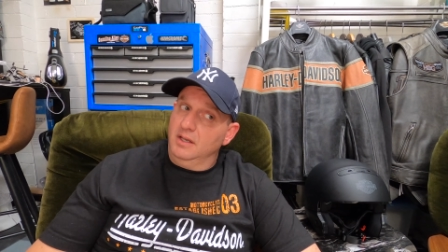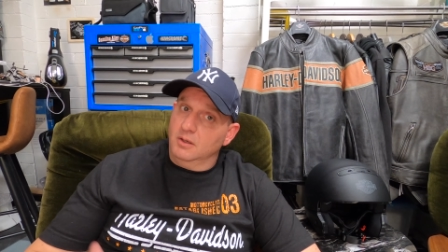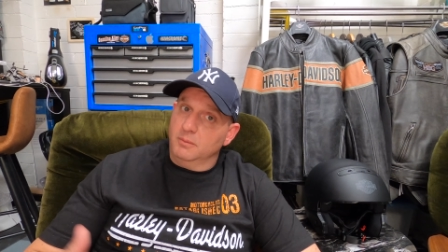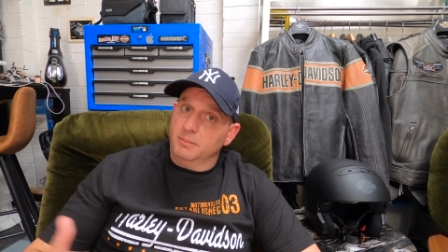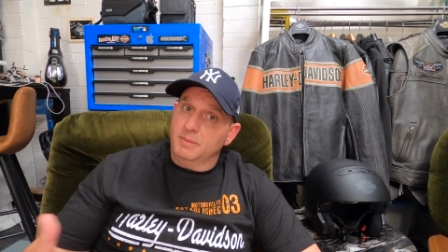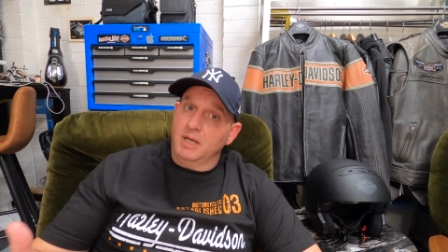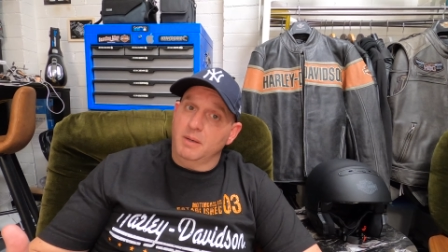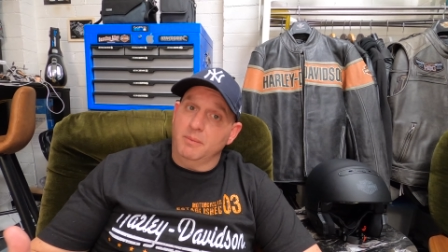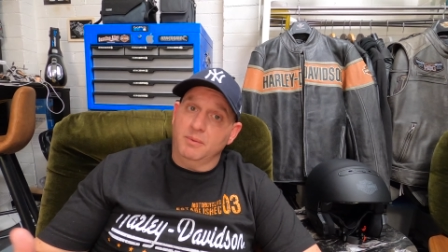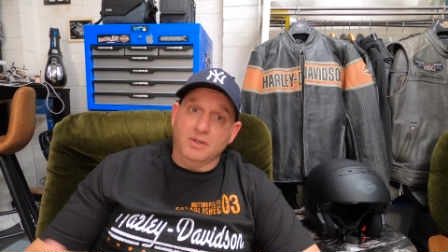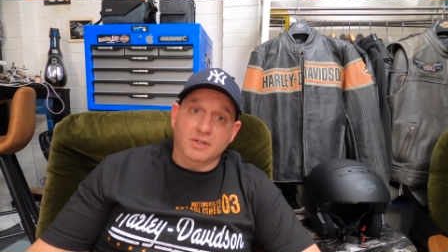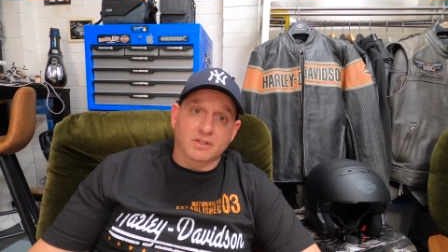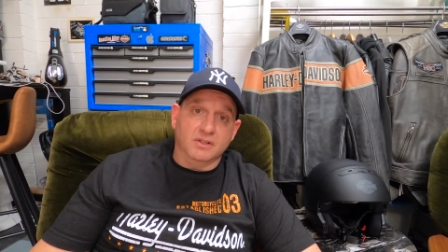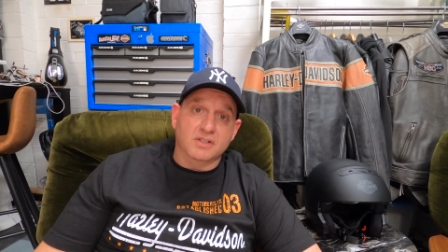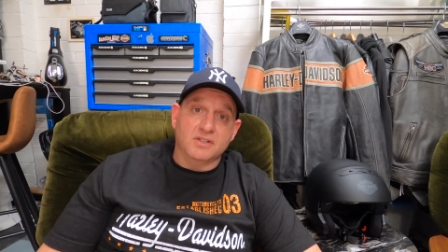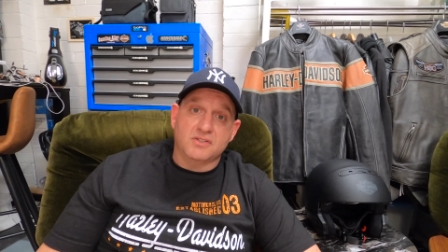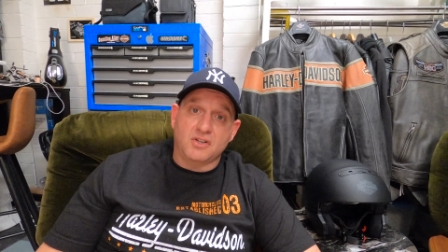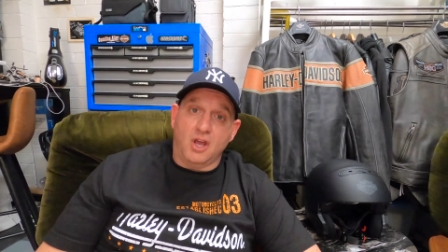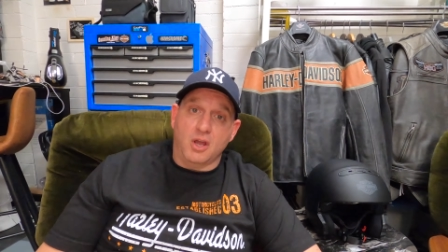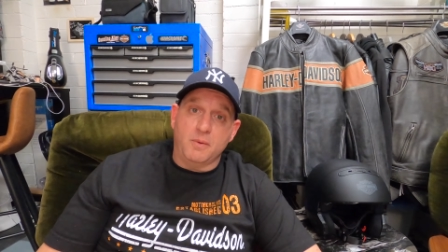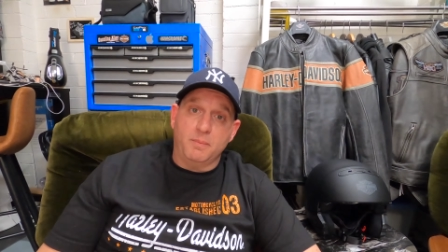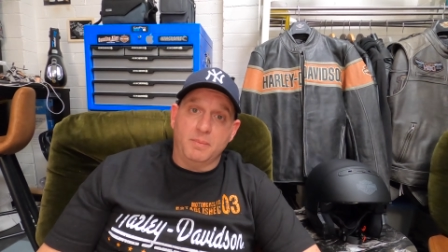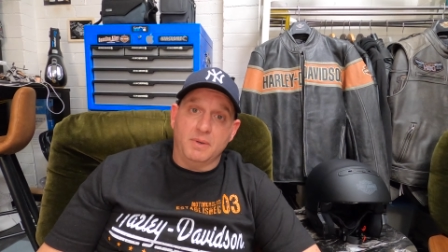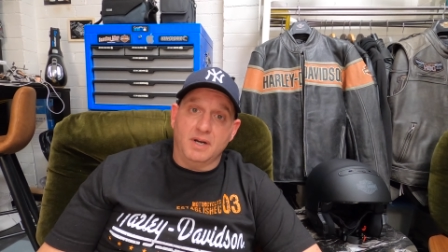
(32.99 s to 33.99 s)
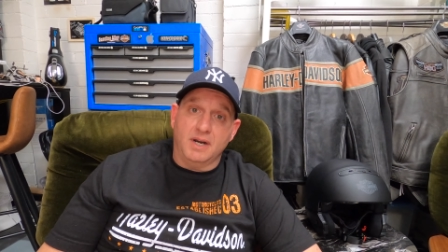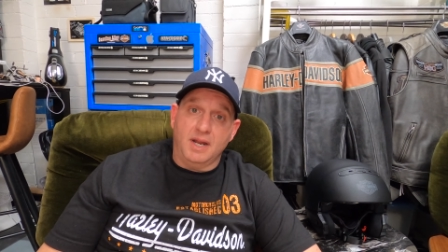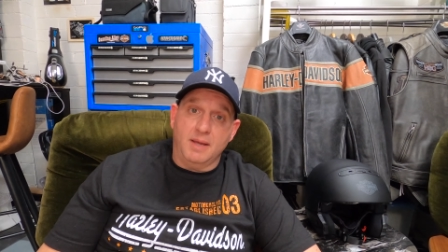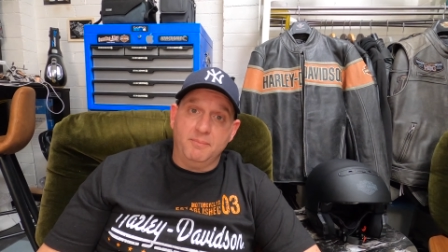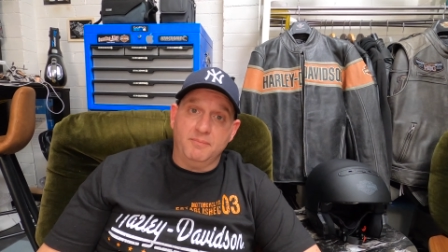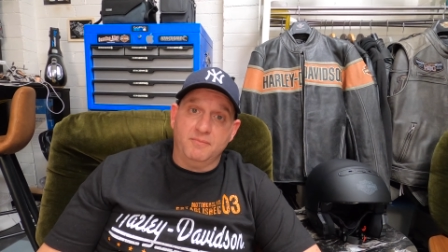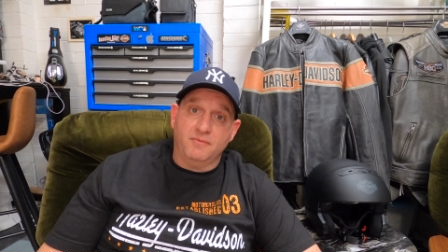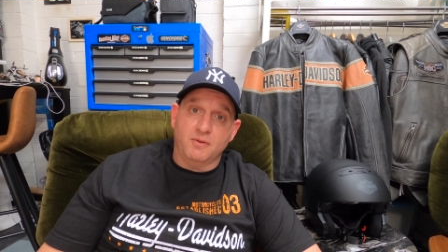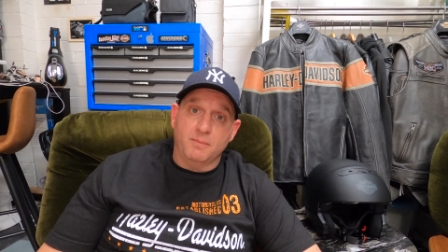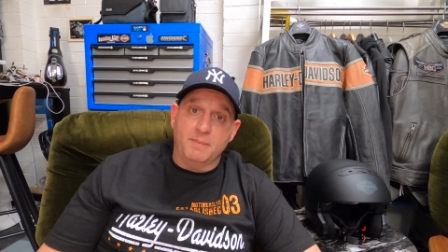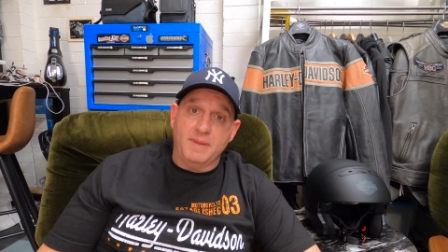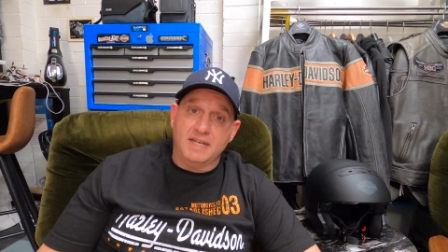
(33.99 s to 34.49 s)
I'll be able to at least open it
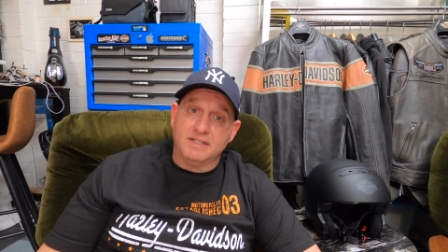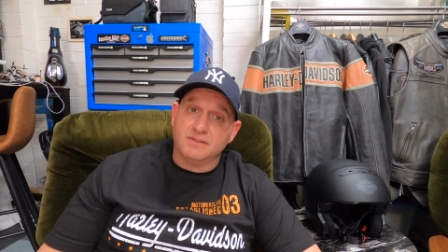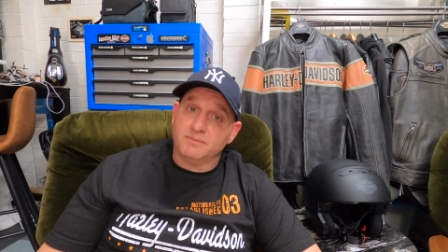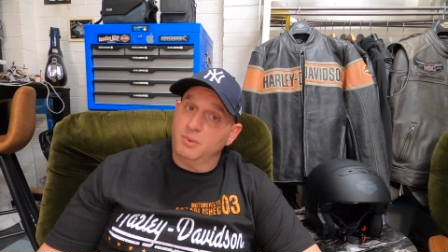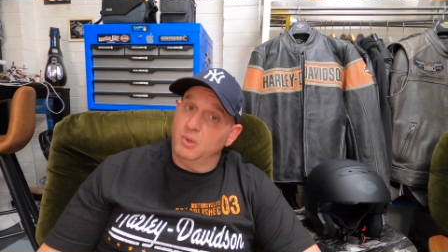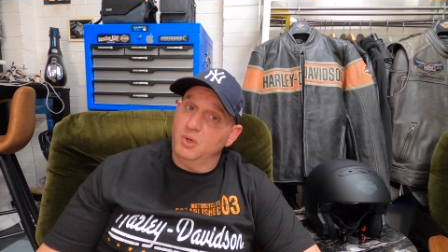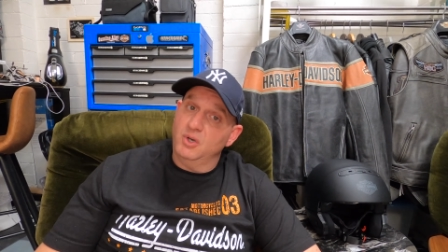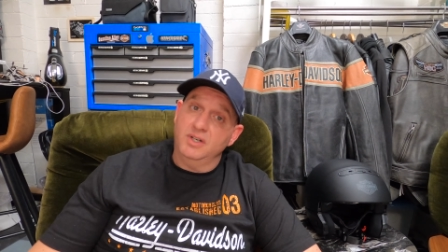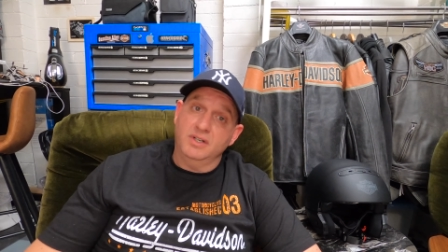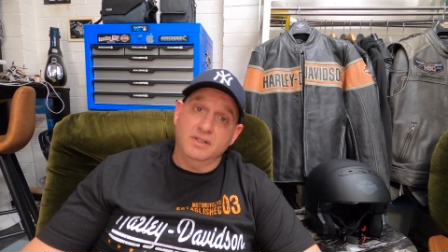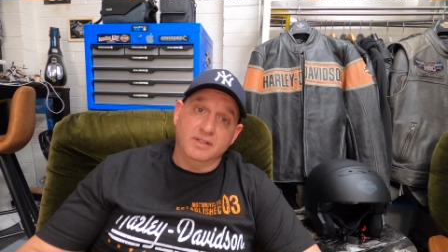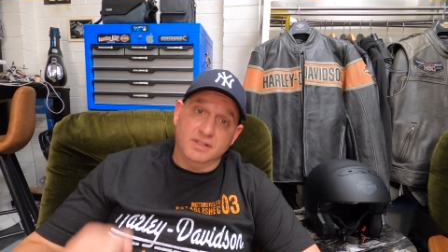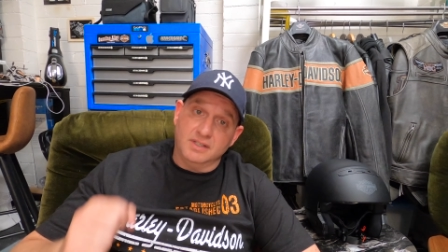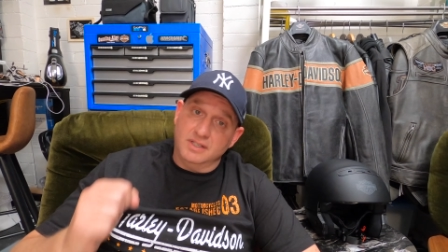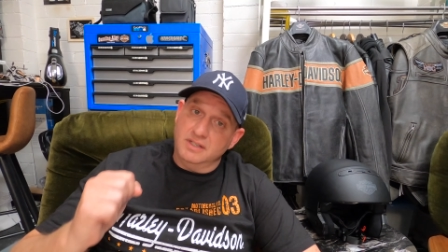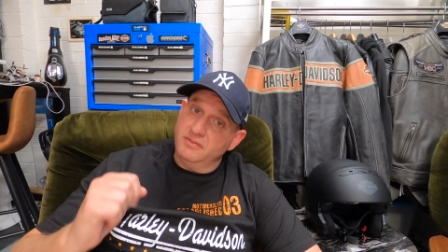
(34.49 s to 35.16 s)
up from that point and